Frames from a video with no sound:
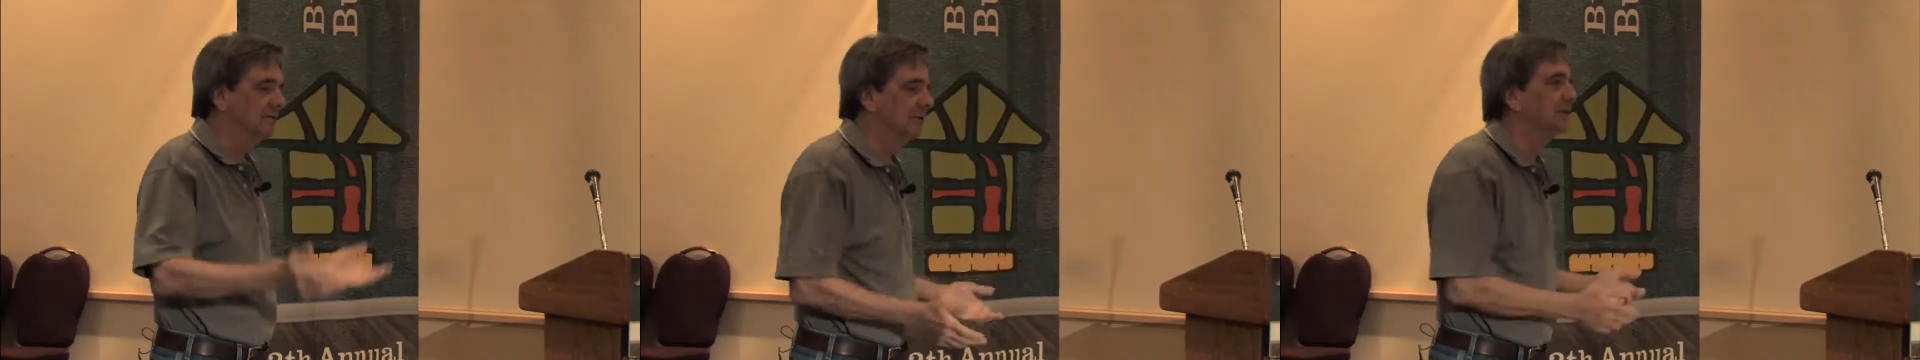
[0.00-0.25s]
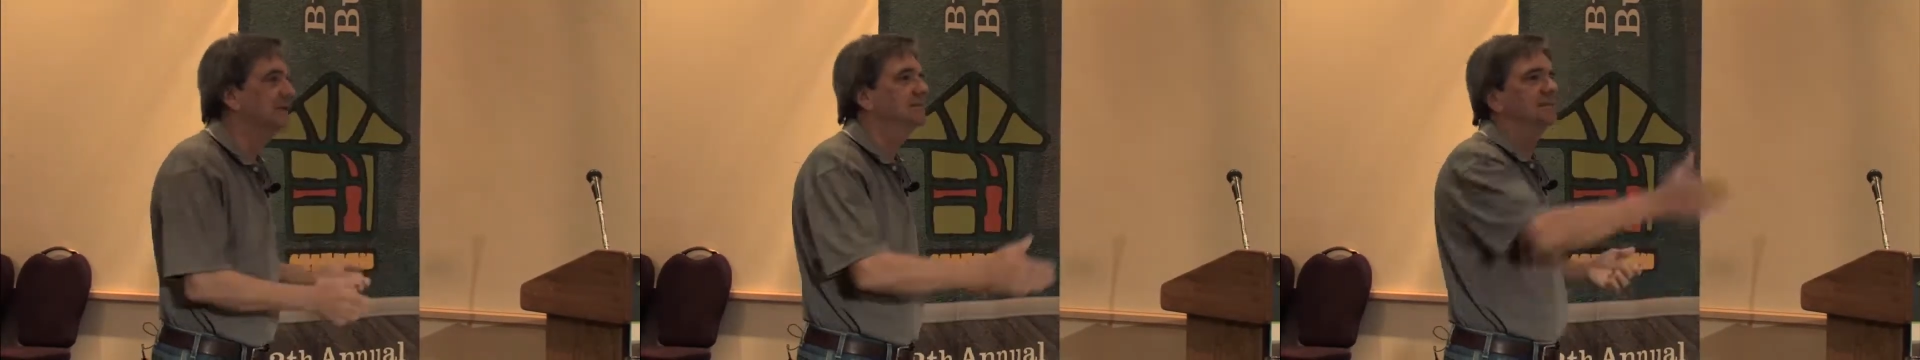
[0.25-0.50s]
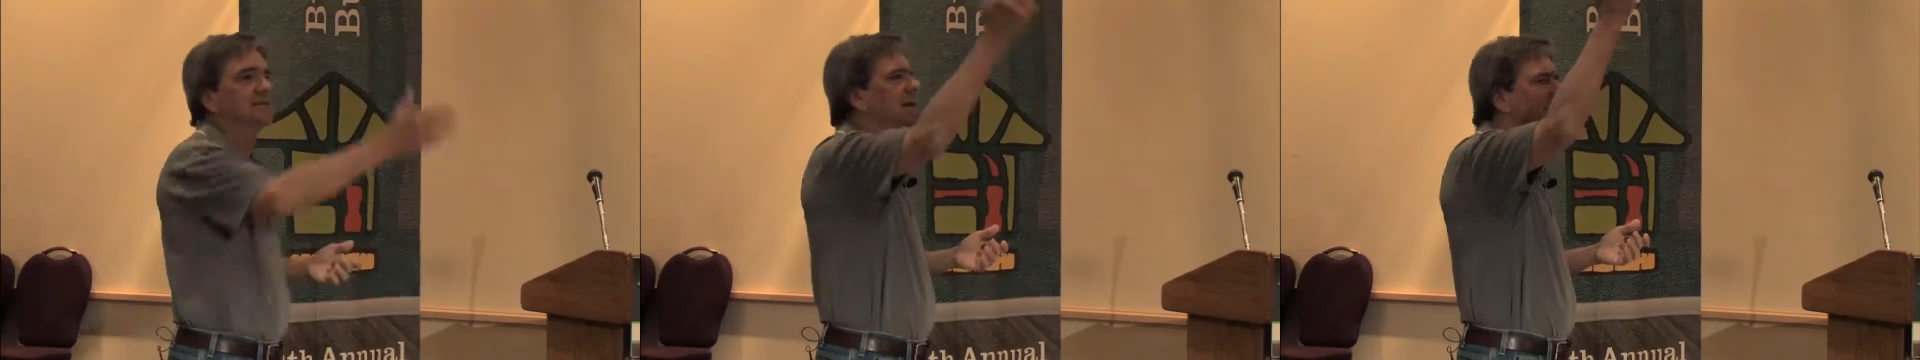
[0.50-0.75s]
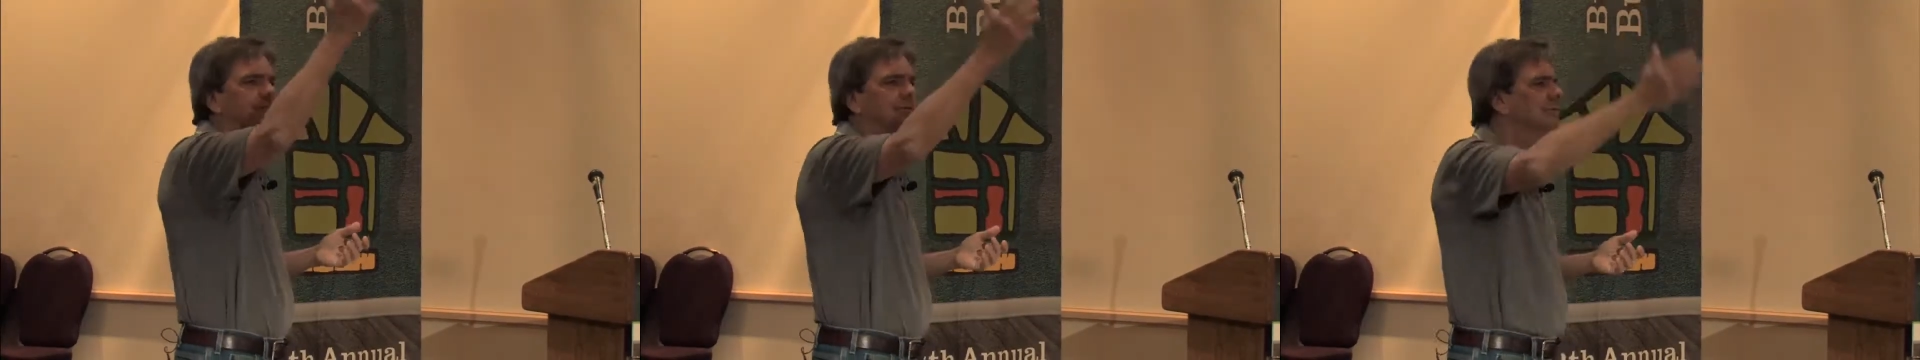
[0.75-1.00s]
And so
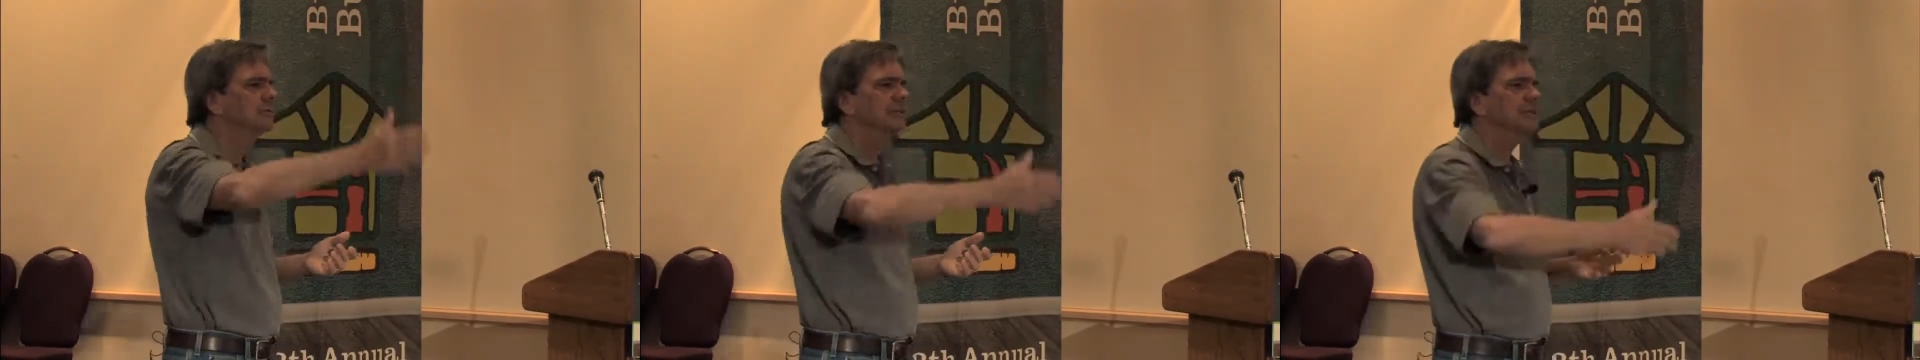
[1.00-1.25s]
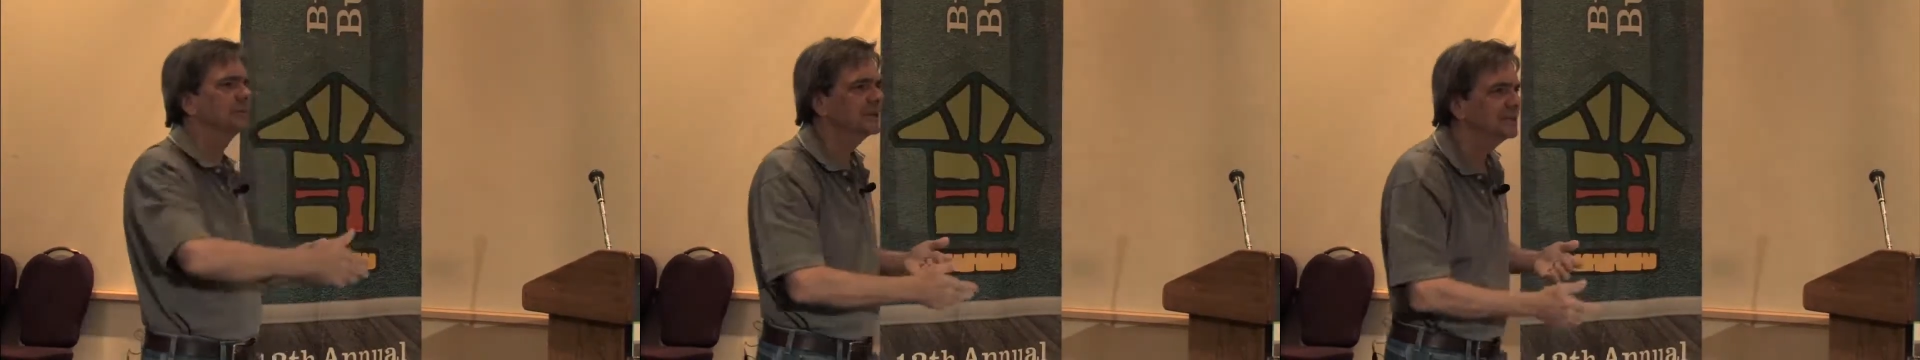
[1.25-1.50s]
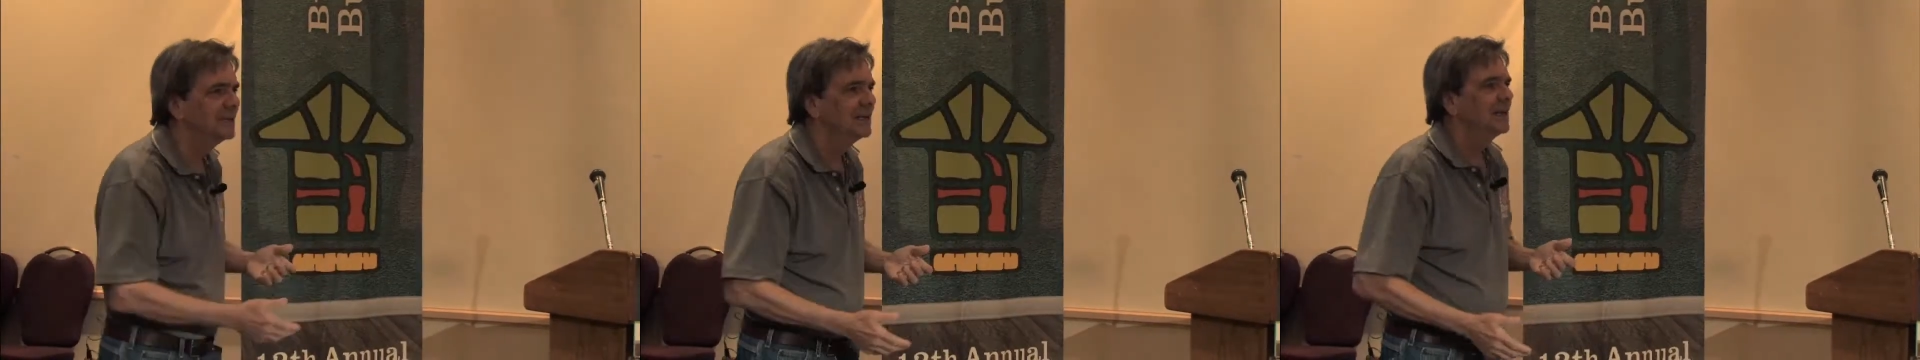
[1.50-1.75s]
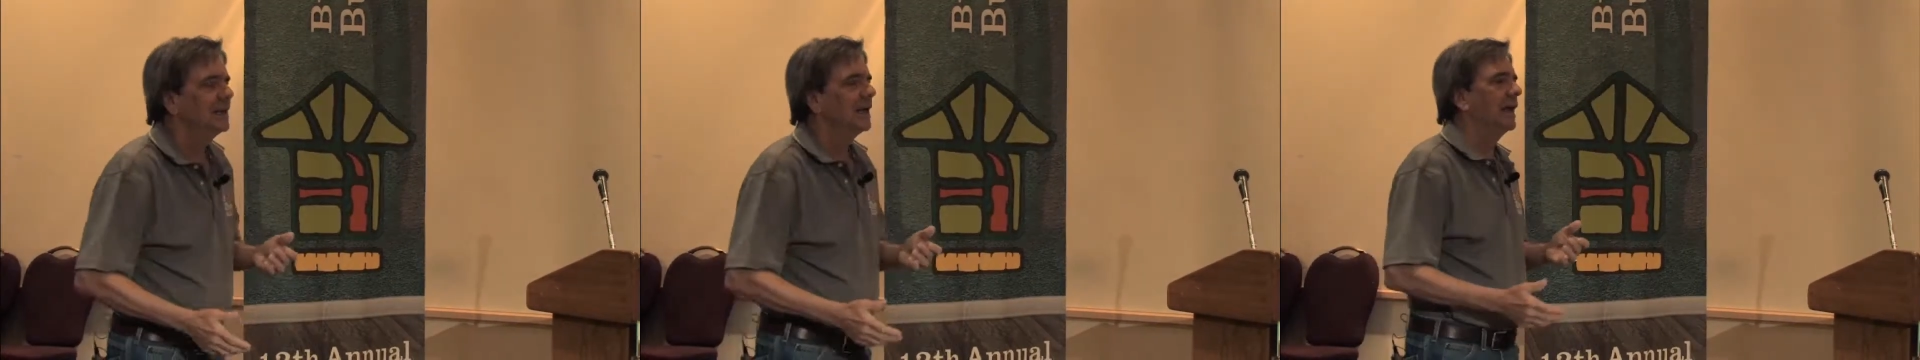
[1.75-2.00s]
50% of the
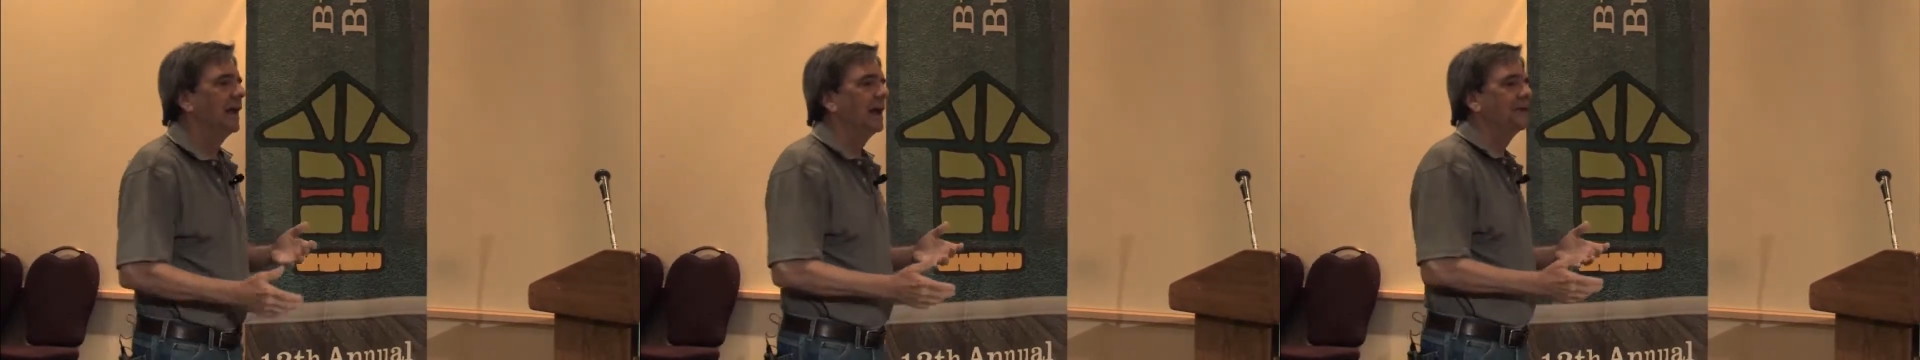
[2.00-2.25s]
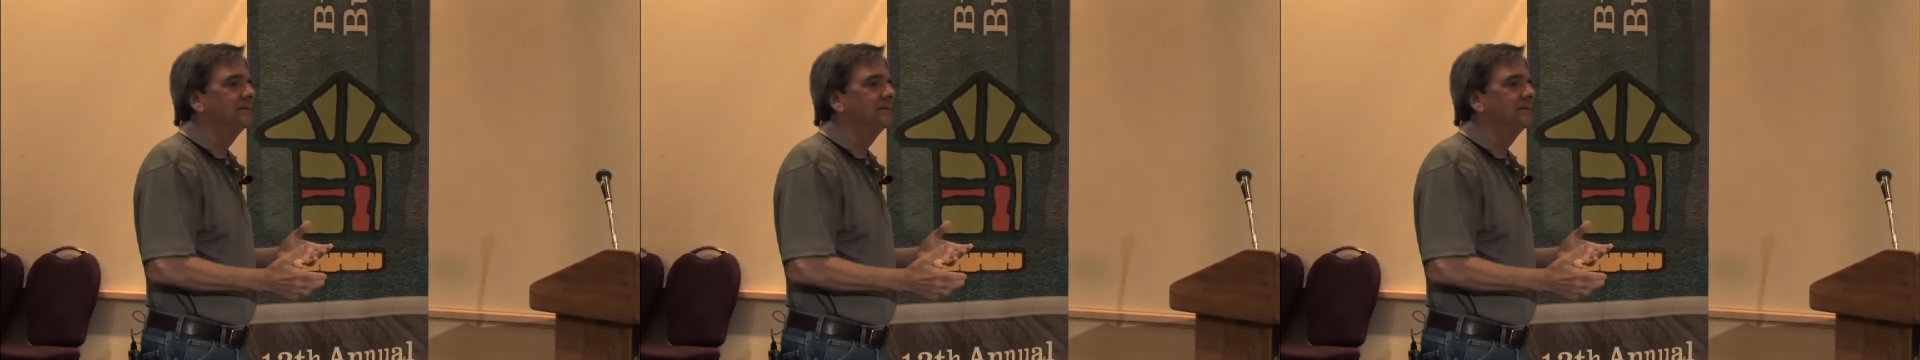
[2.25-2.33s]
moisture comes